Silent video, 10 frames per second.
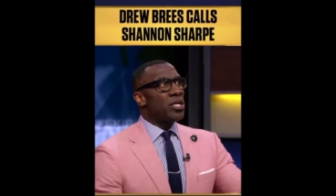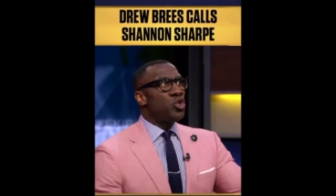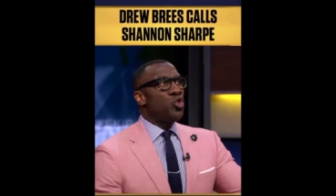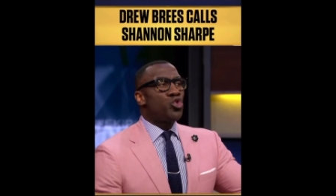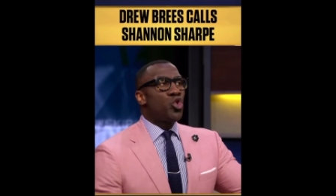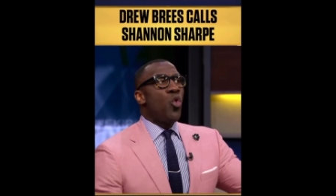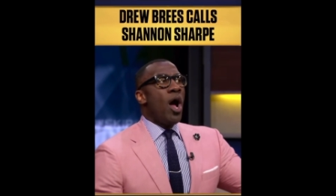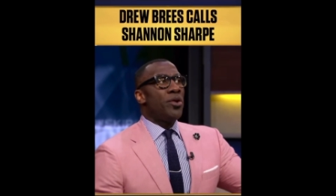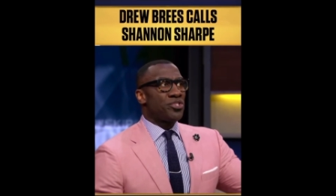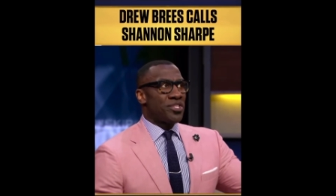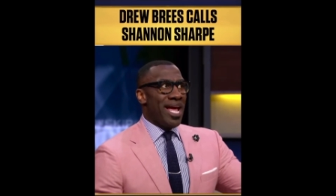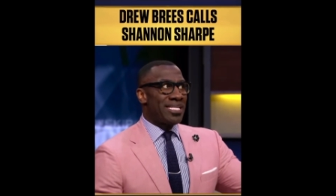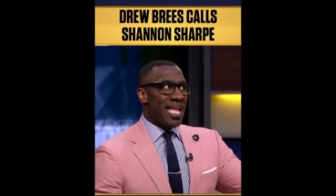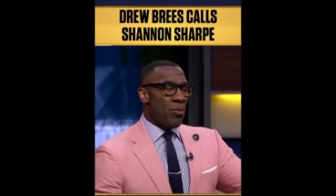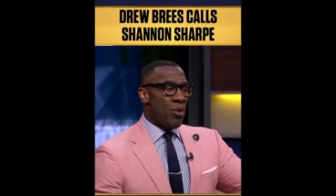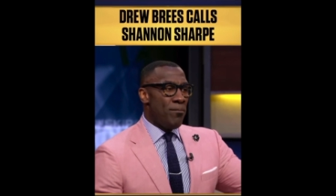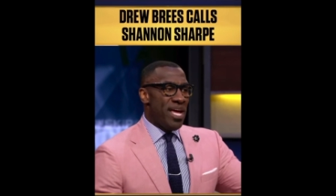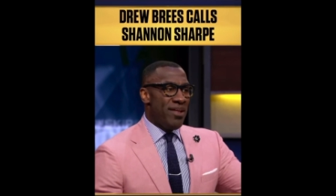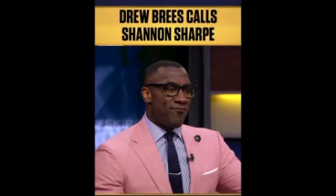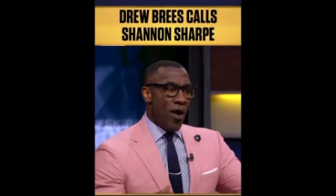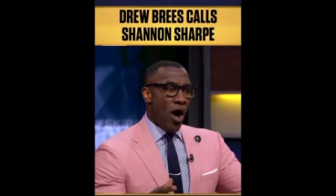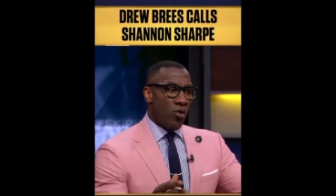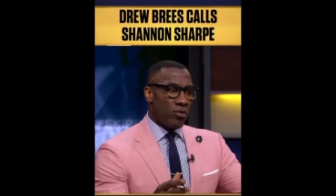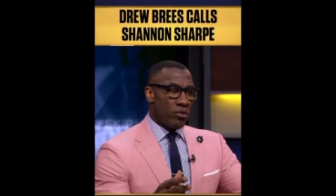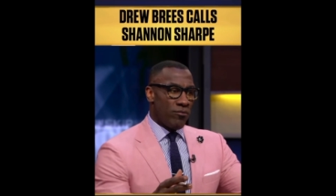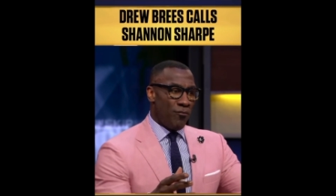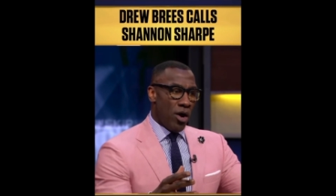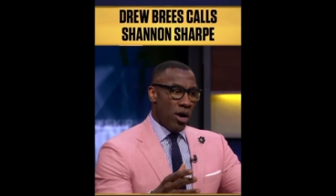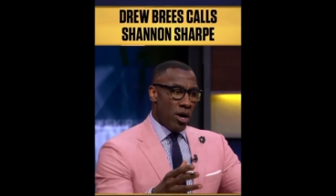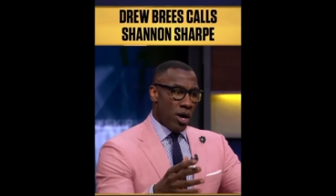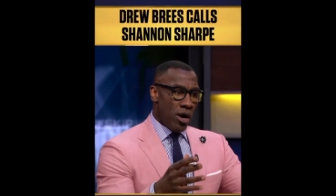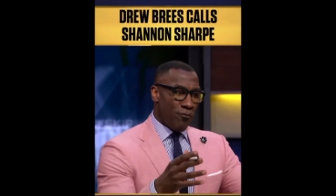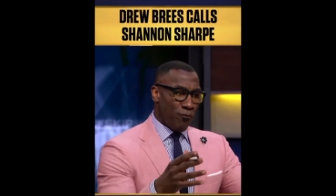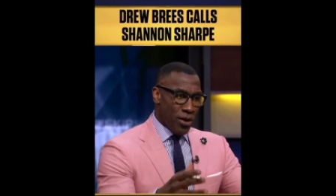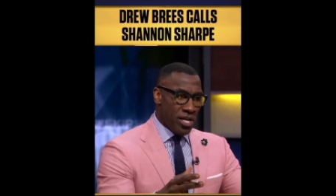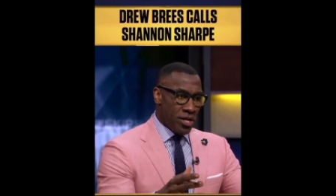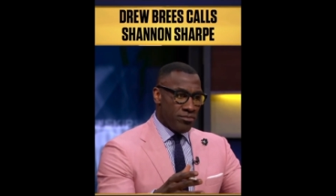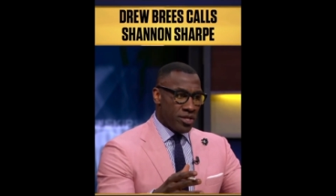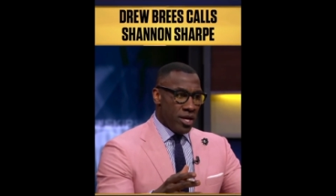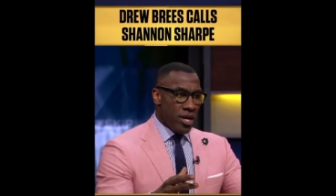you do understand, like when men fought for freedoms,